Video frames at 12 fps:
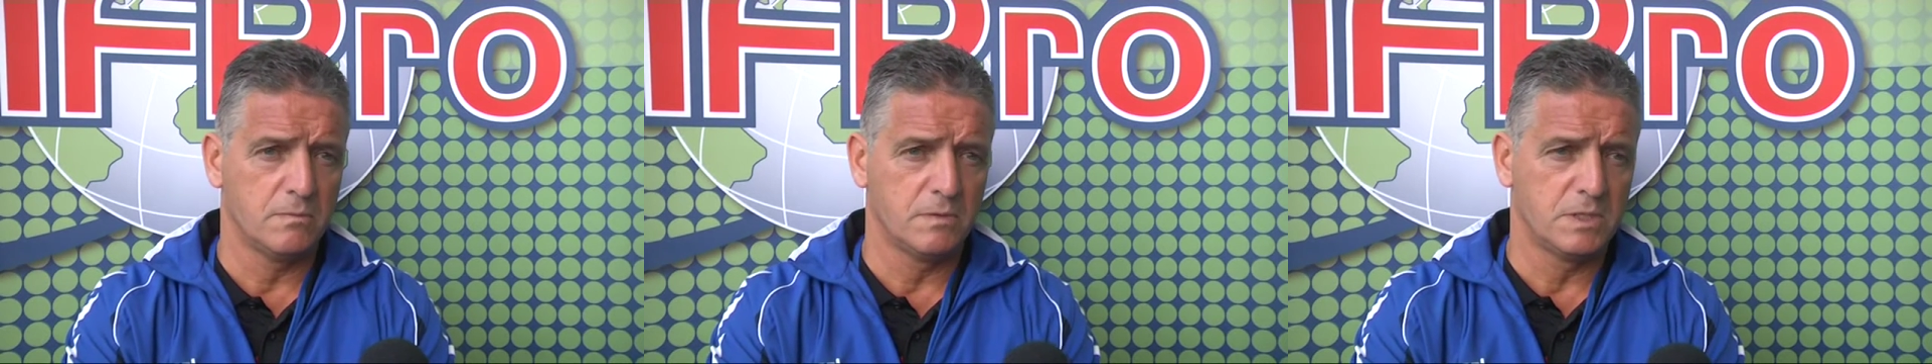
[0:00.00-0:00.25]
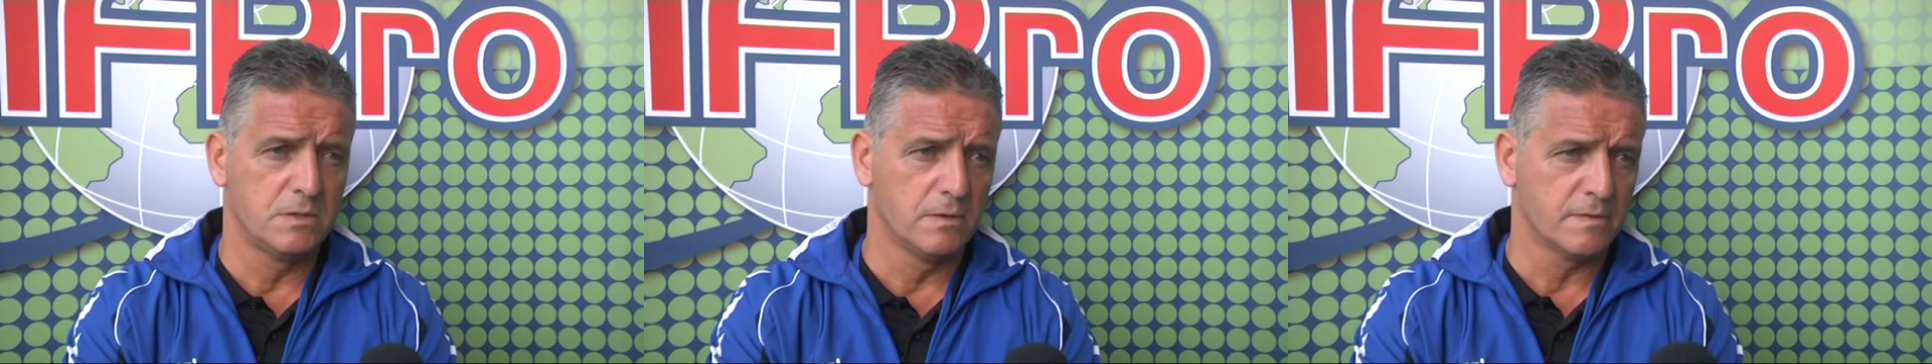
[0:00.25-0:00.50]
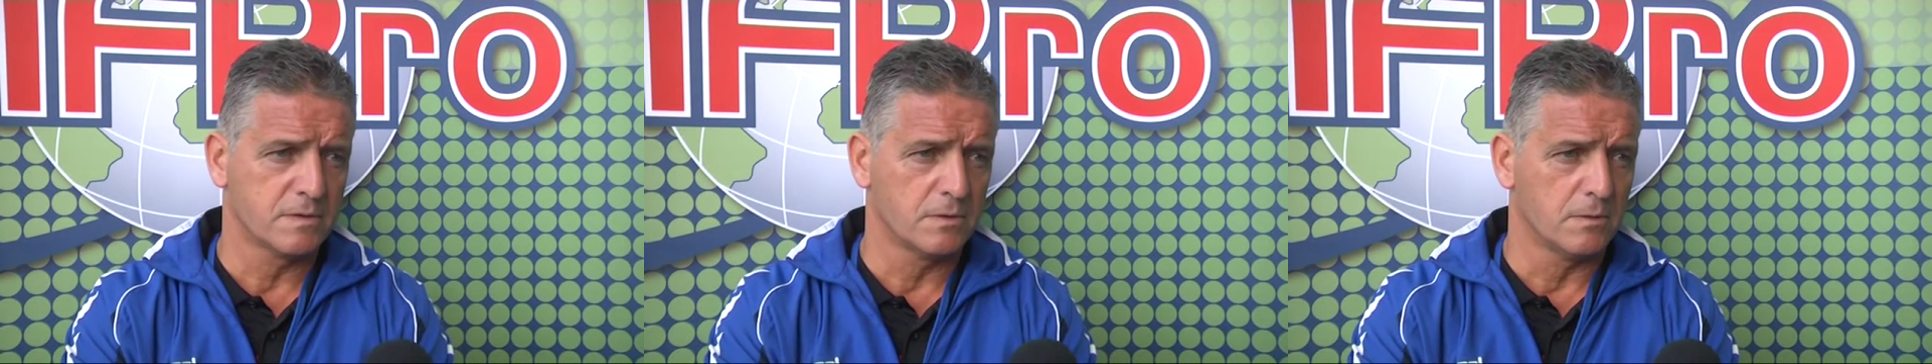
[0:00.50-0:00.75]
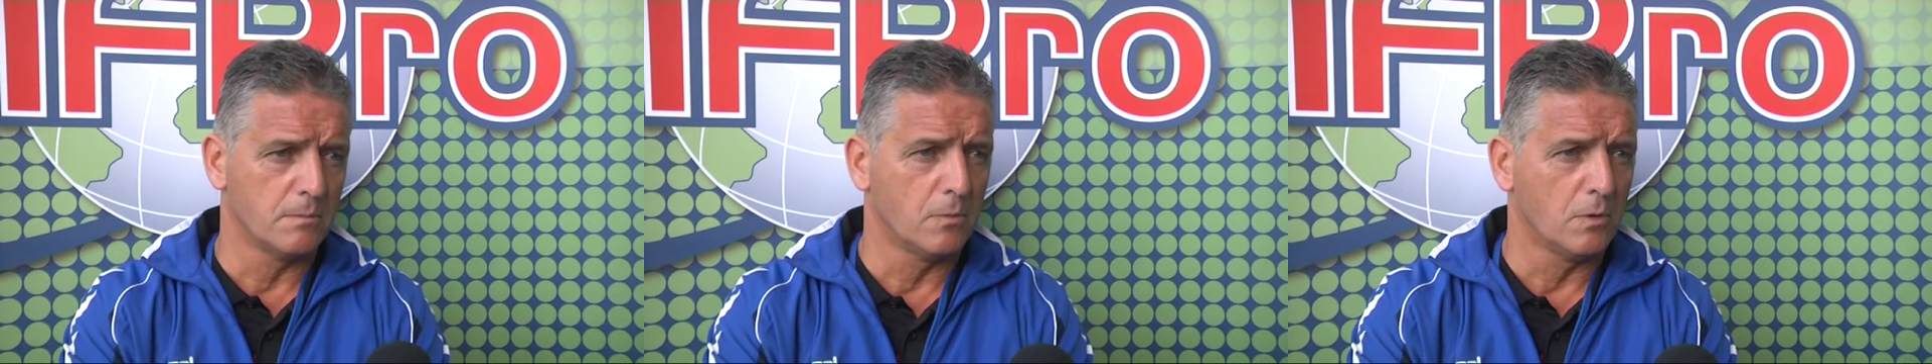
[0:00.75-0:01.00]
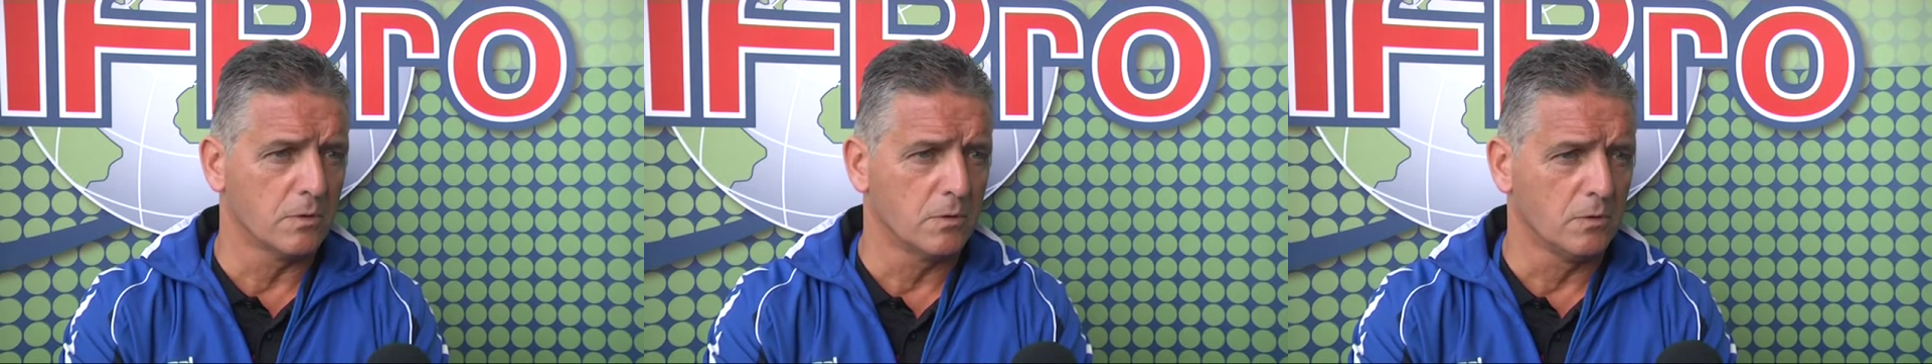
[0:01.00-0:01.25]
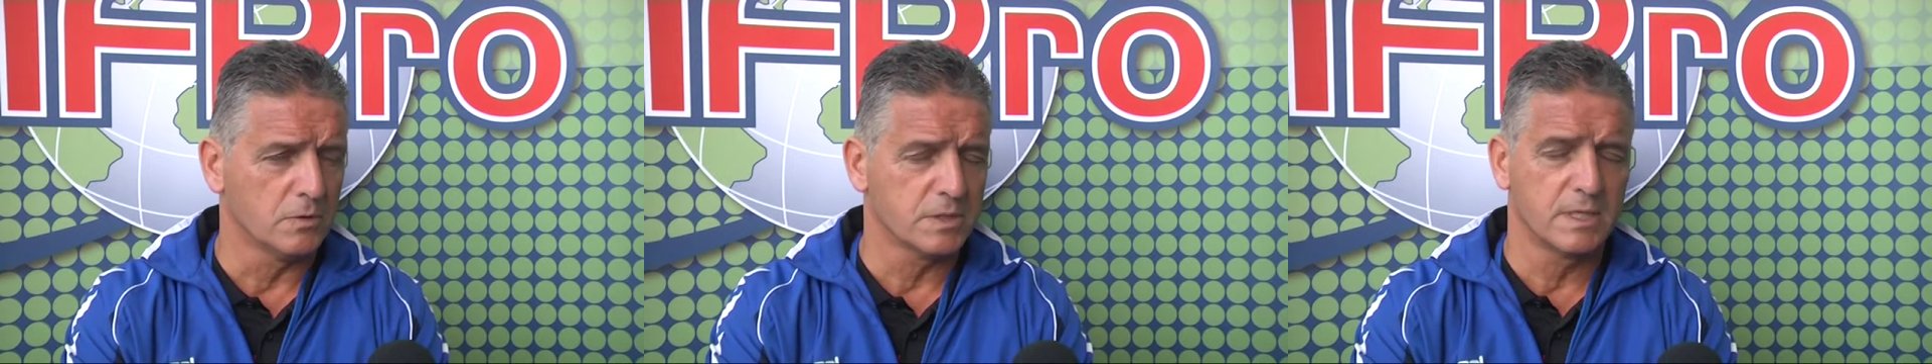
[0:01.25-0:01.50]
We should have scored more
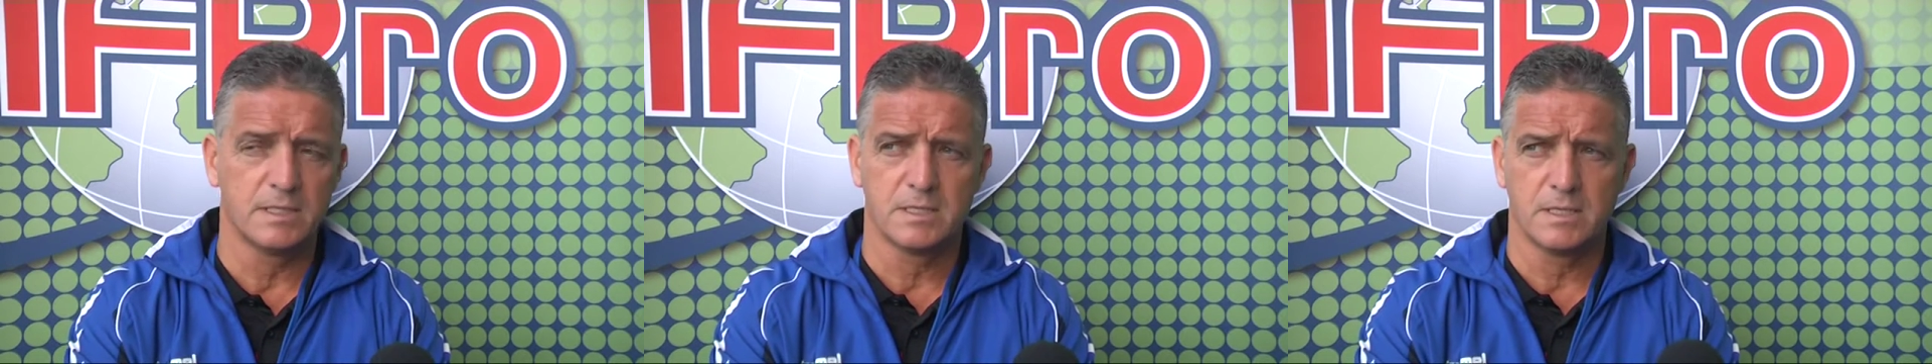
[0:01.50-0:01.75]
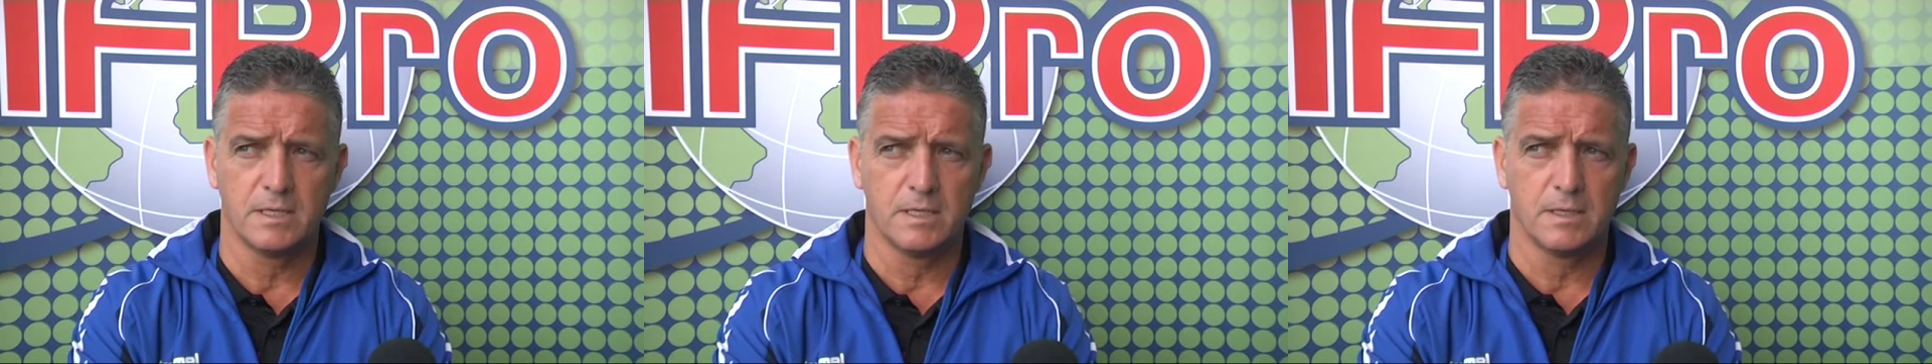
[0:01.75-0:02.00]
goals against